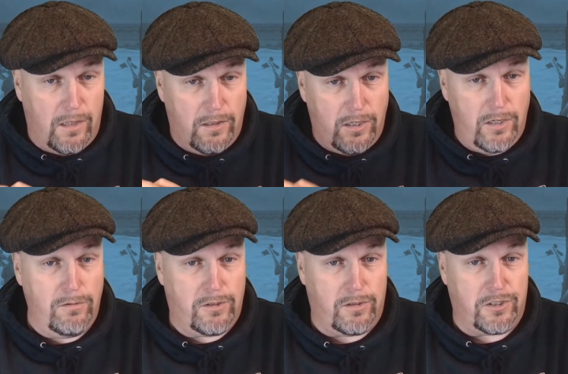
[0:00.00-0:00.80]
The
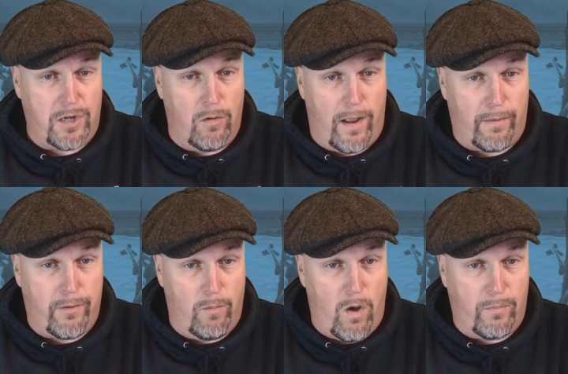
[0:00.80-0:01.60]
usual show length
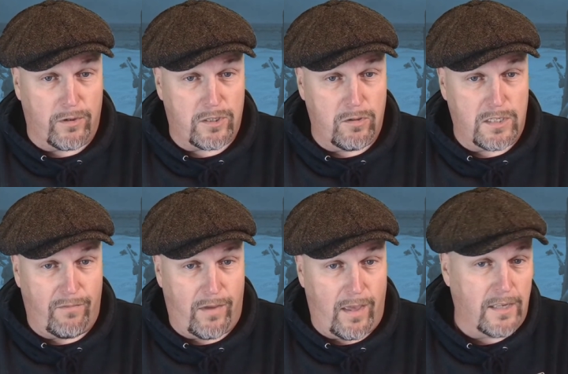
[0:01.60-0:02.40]
on World War II
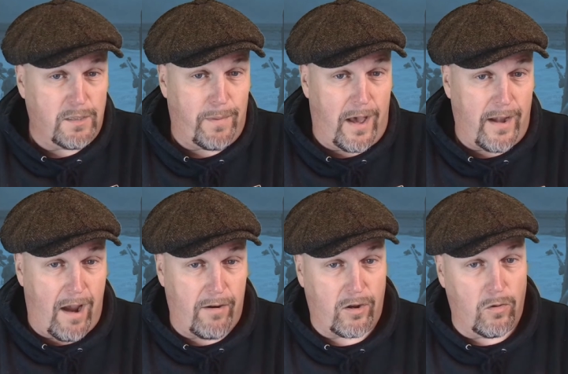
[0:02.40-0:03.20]
TV is about an
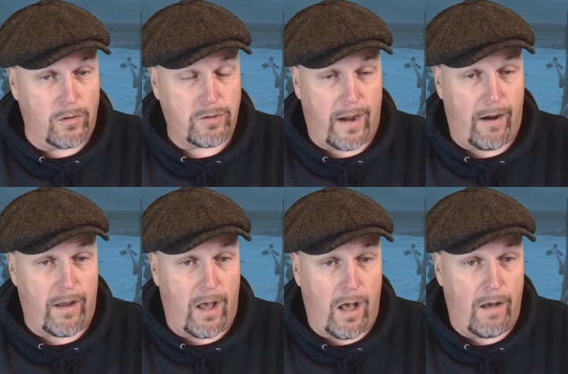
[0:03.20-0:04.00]
hour and a quarter, an hour and
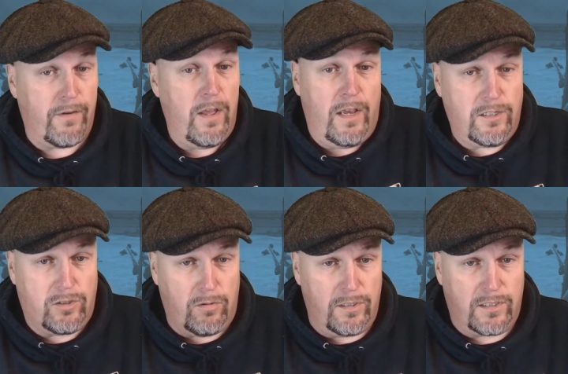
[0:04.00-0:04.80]
a half.
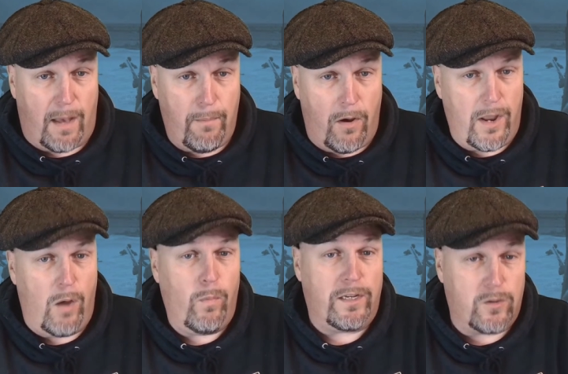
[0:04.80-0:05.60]
Historians come on
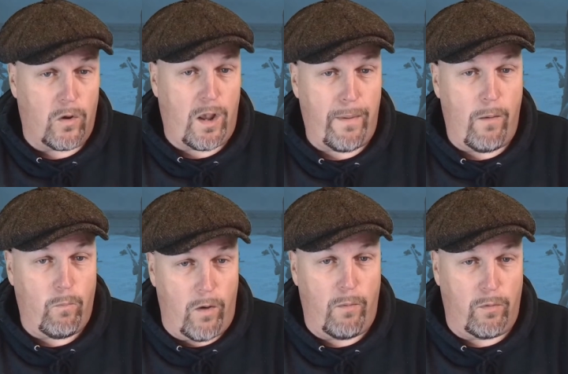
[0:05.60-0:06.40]
and we talk about
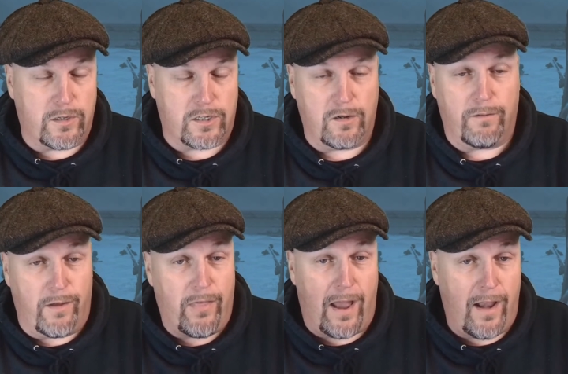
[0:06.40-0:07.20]
World War II
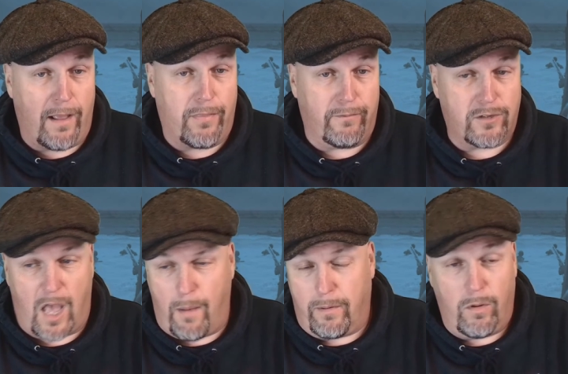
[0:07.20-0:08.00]
for that length of
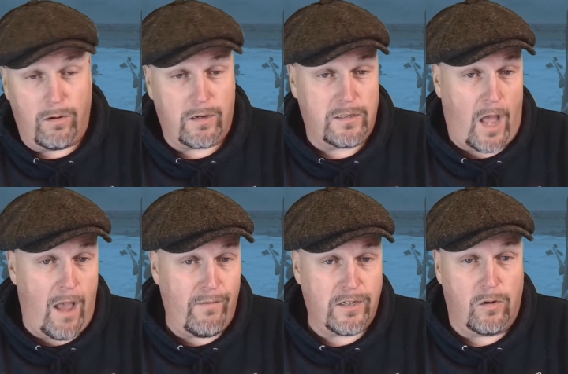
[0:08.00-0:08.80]
time, and we'll
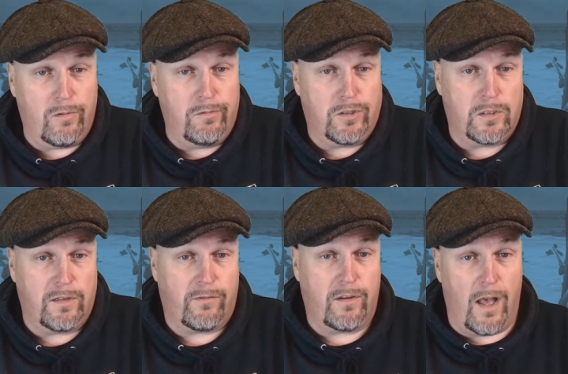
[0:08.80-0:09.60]
dive into all sorts
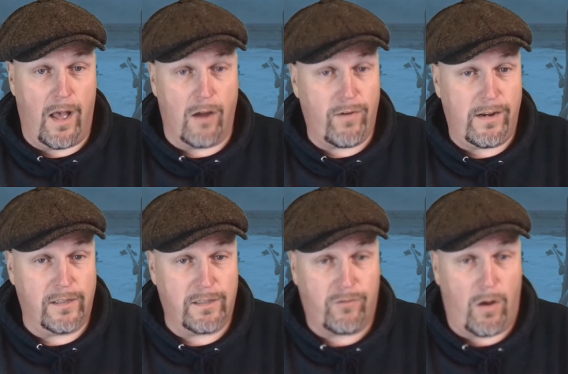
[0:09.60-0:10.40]
of uh,
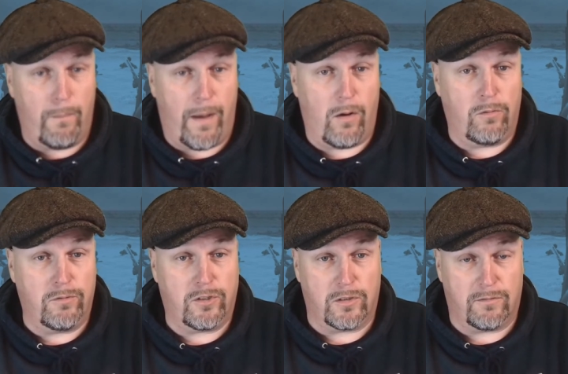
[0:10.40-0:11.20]
arenas of combat, all
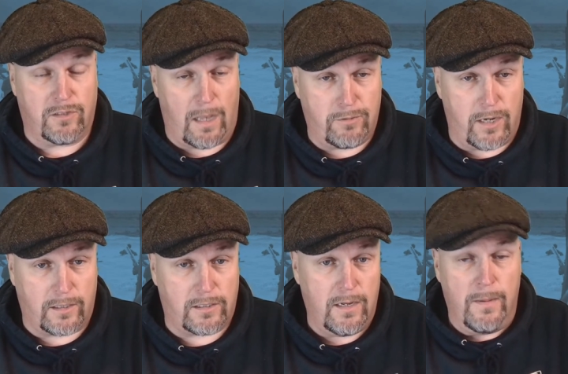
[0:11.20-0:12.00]
sorts of subjects